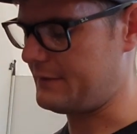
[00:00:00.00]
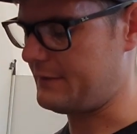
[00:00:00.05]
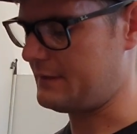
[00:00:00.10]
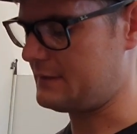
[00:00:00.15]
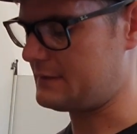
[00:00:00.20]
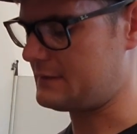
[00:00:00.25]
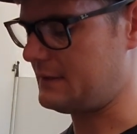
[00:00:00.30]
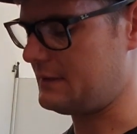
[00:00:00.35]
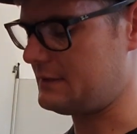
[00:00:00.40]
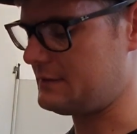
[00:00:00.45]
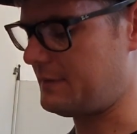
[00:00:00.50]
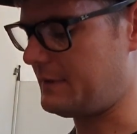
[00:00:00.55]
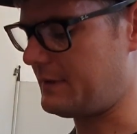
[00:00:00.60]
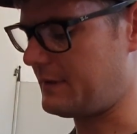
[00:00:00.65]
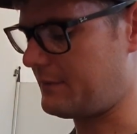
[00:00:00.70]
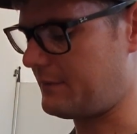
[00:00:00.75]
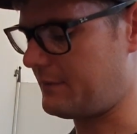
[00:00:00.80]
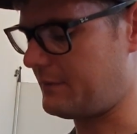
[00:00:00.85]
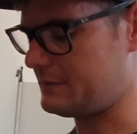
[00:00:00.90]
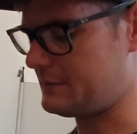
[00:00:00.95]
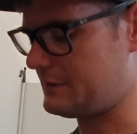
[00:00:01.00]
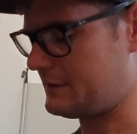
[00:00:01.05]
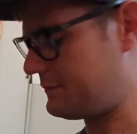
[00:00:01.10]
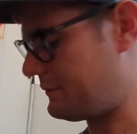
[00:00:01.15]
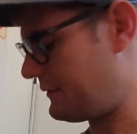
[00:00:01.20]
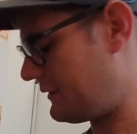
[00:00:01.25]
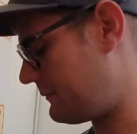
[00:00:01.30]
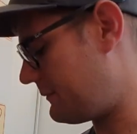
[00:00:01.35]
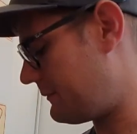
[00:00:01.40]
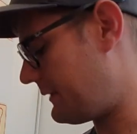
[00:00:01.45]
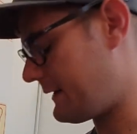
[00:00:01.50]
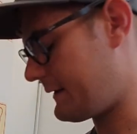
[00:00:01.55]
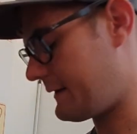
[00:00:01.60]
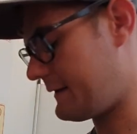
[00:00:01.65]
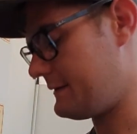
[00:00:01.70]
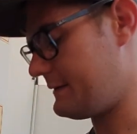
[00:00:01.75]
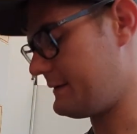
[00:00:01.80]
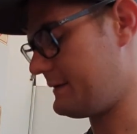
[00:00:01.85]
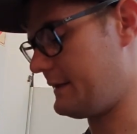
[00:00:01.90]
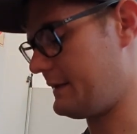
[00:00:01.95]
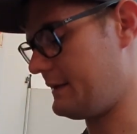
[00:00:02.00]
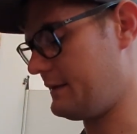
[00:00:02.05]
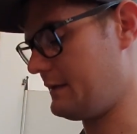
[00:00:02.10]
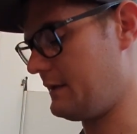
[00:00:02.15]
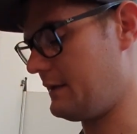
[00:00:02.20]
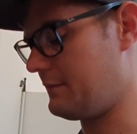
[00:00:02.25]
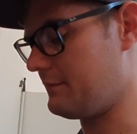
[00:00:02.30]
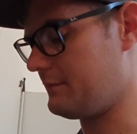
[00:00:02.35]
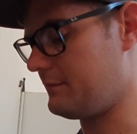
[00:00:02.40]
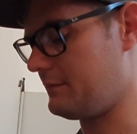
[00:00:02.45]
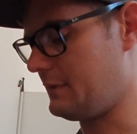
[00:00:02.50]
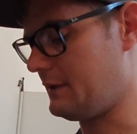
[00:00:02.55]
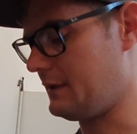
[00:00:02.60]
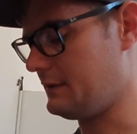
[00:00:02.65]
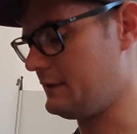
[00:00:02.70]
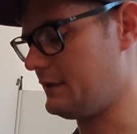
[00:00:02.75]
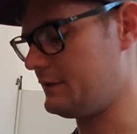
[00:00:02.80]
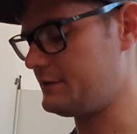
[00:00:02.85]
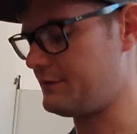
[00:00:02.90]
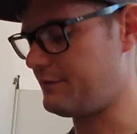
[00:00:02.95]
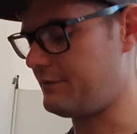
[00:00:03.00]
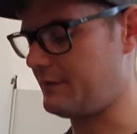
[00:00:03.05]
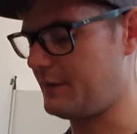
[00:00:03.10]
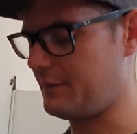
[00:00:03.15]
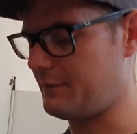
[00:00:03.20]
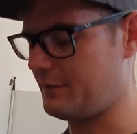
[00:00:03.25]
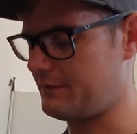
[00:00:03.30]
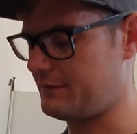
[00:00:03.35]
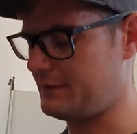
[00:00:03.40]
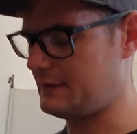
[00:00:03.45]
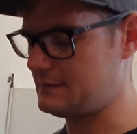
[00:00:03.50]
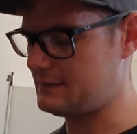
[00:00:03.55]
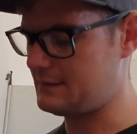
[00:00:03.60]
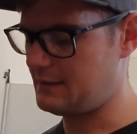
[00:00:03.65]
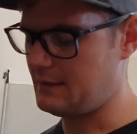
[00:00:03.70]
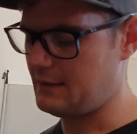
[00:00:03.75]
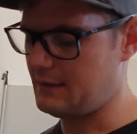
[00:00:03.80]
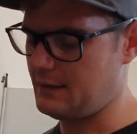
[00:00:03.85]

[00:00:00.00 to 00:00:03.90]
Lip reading: yeah, on this client's bike we'll just put it back, and I'll notify him of that.